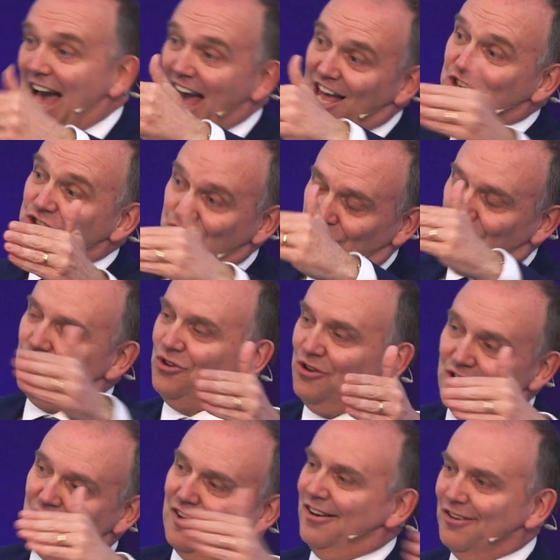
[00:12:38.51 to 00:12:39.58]
as you
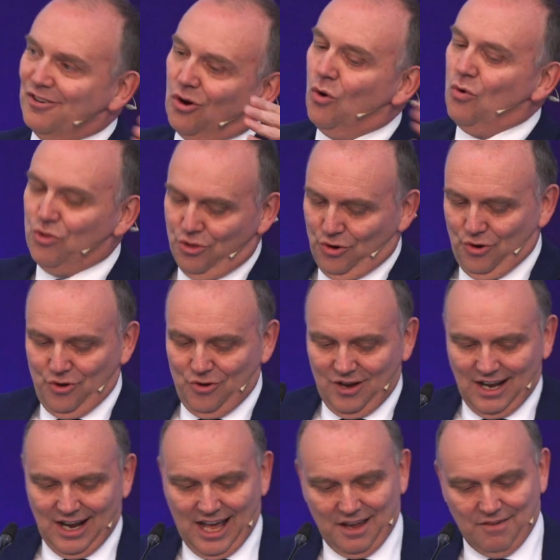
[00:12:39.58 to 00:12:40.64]
go through
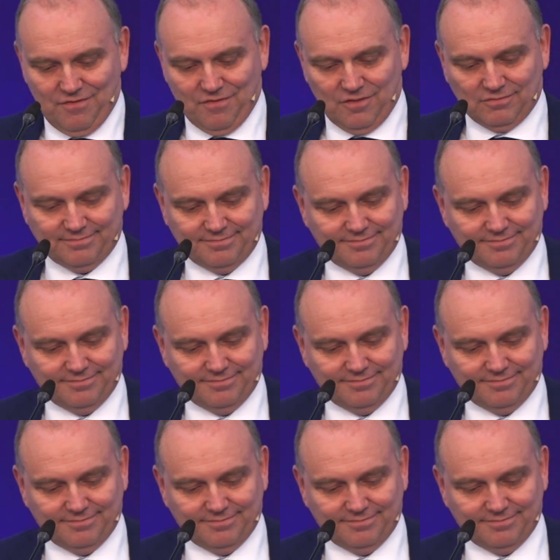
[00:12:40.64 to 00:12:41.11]
life.